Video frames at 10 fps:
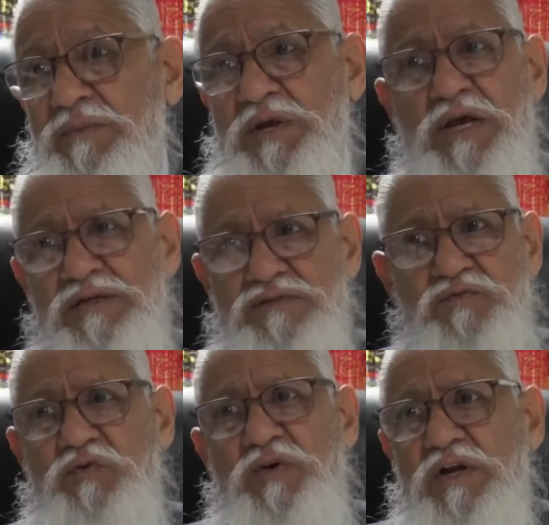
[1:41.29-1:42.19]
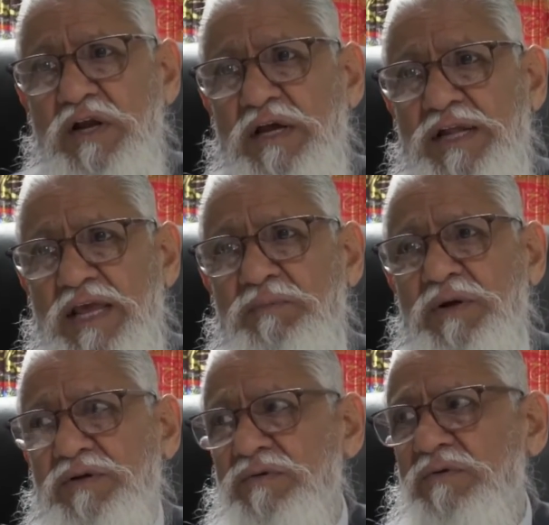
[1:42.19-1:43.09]
because we were
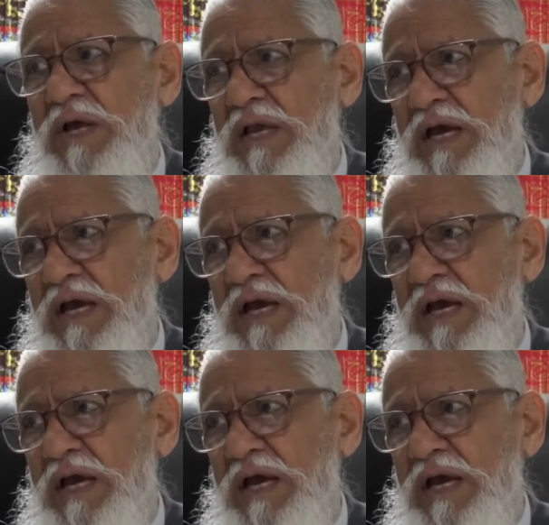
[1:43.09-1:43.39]
unable to,